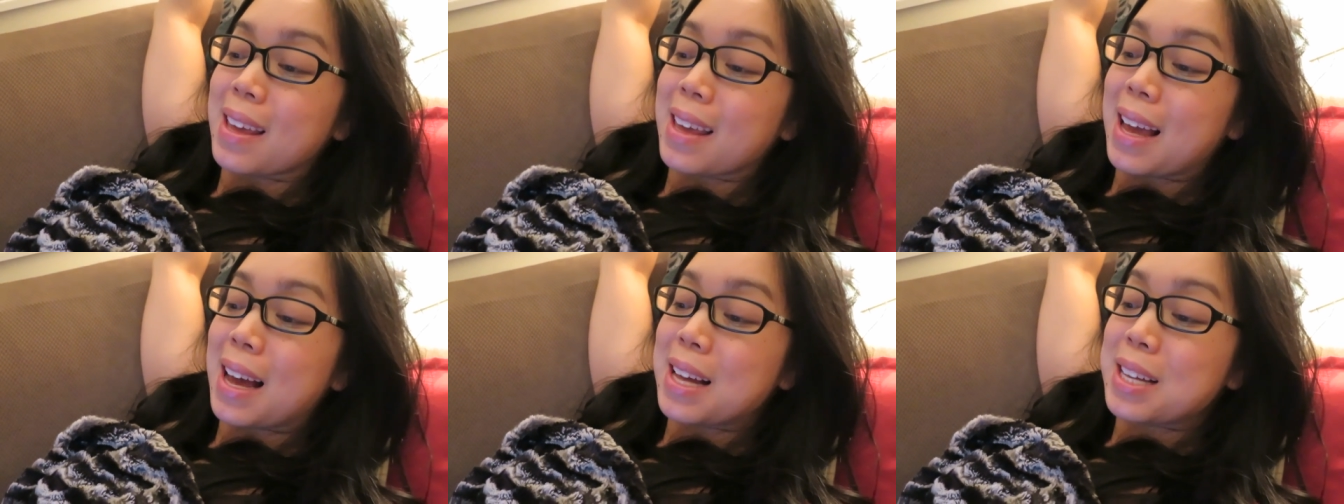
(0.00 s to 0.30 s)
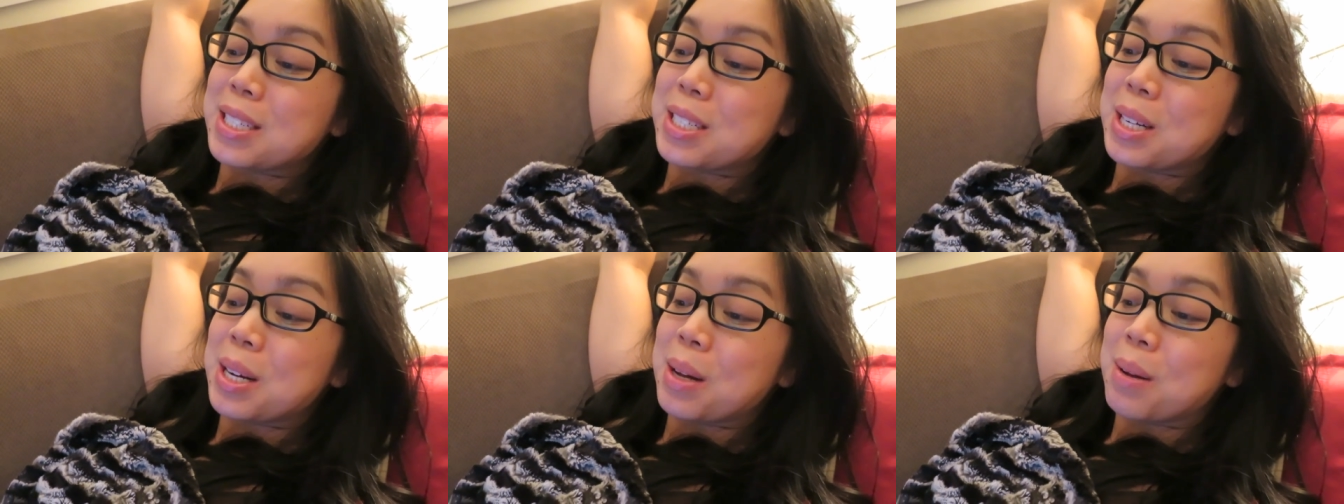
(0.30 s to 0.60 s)

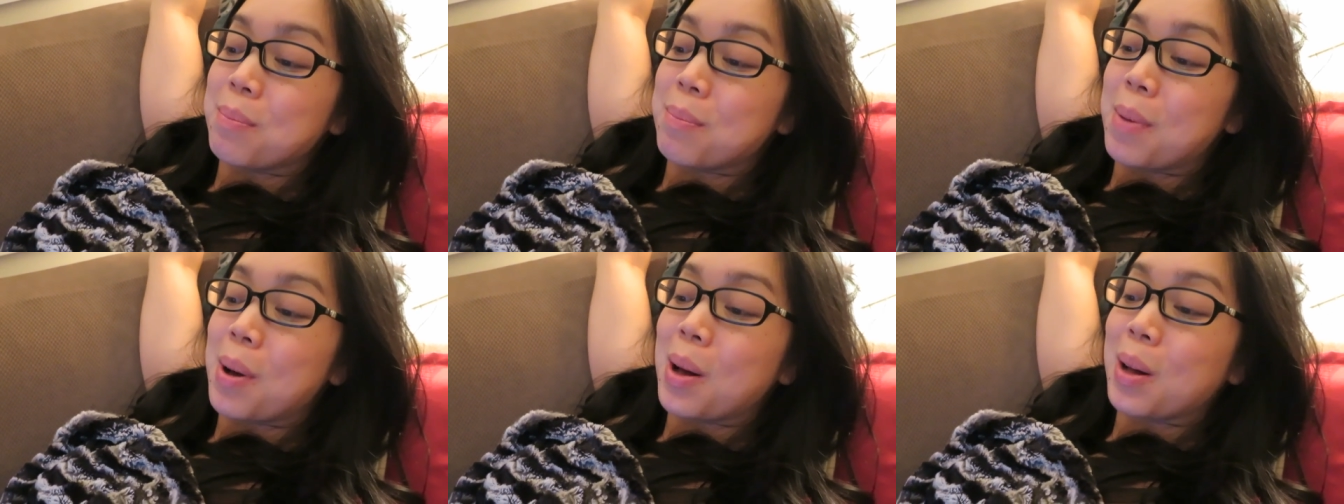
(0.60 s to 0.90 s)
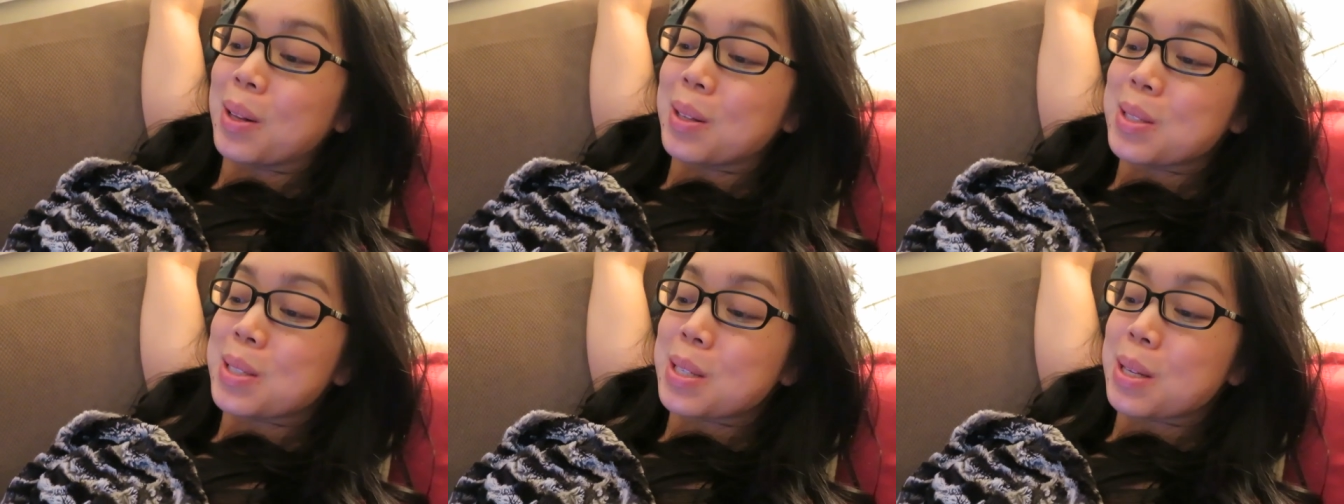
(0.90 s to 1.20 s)
Catch up
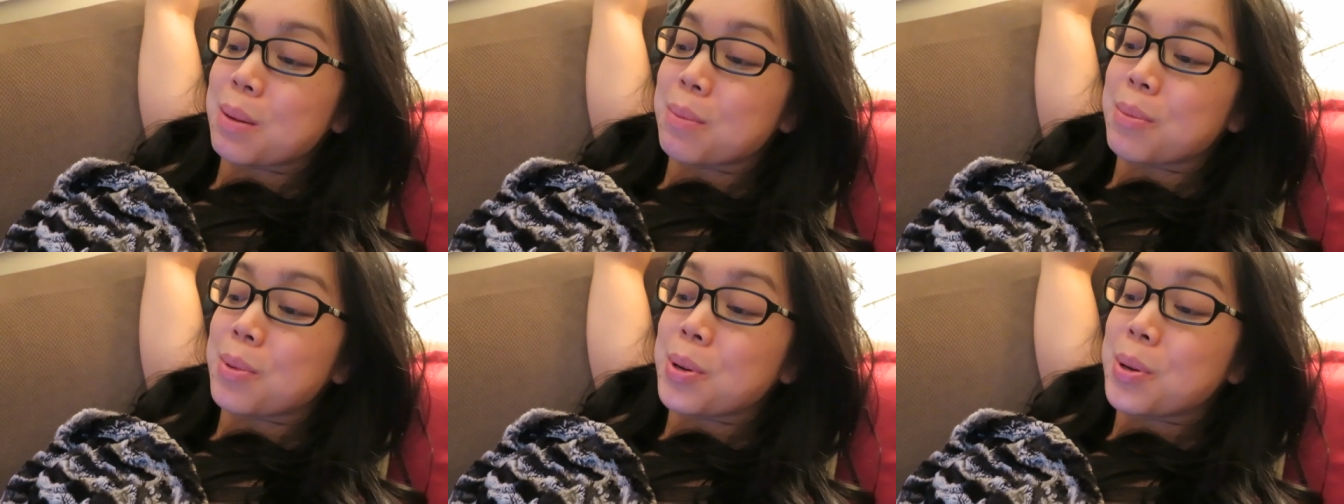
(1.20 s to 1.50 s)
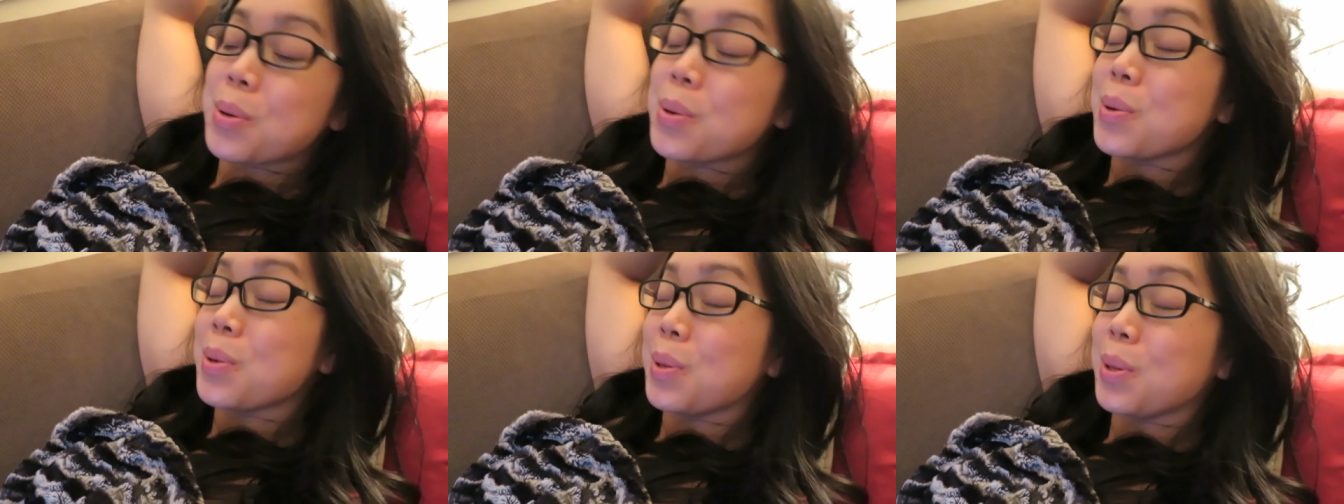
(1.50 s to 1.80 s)
on some
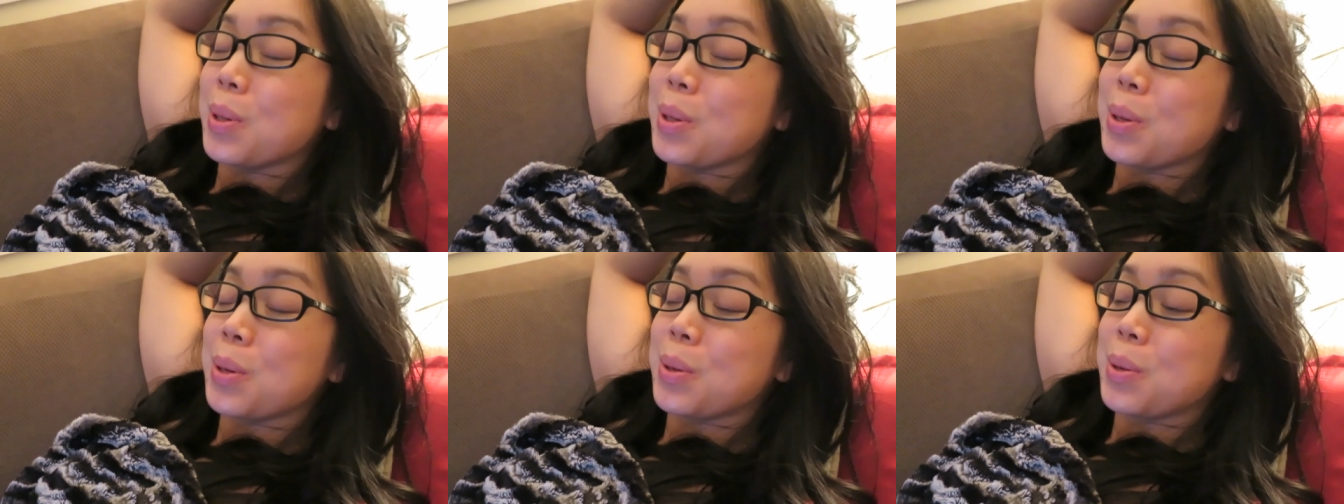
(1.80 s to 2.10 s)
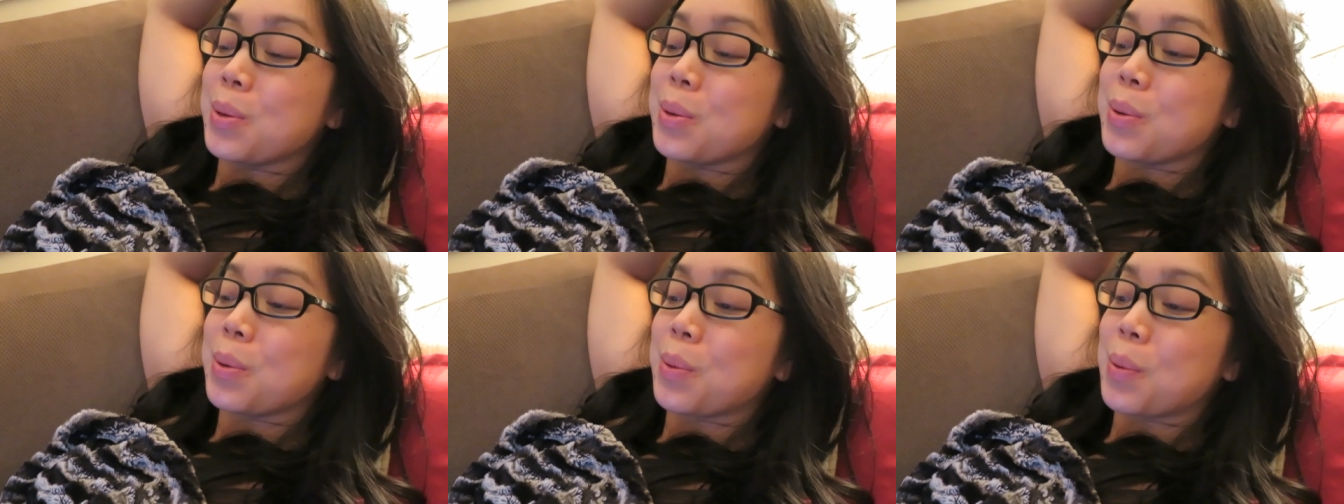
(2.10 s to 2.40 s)

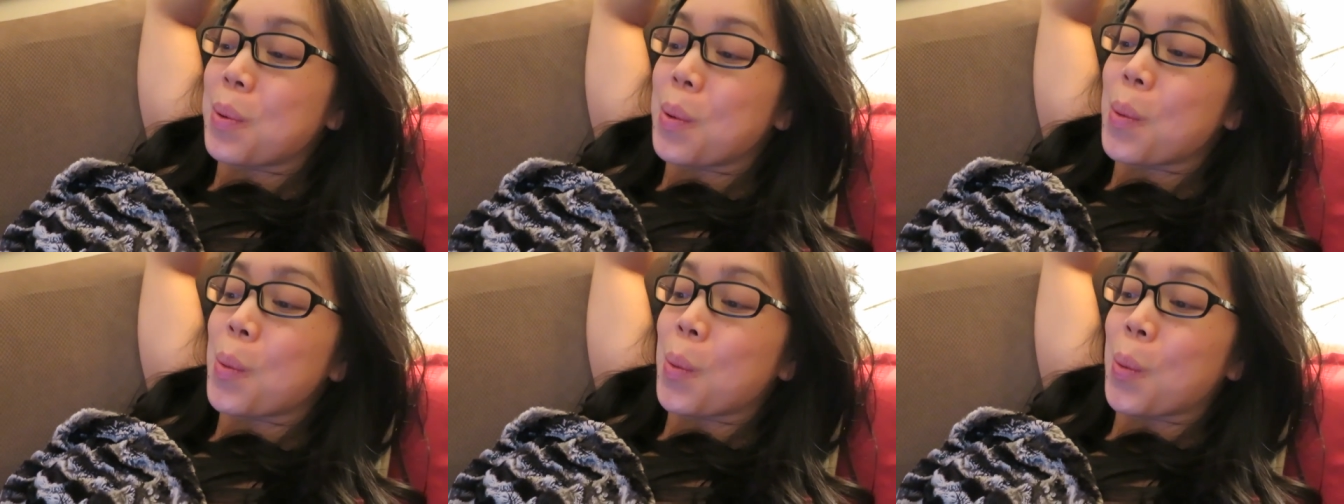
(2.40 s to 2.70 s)
Hulu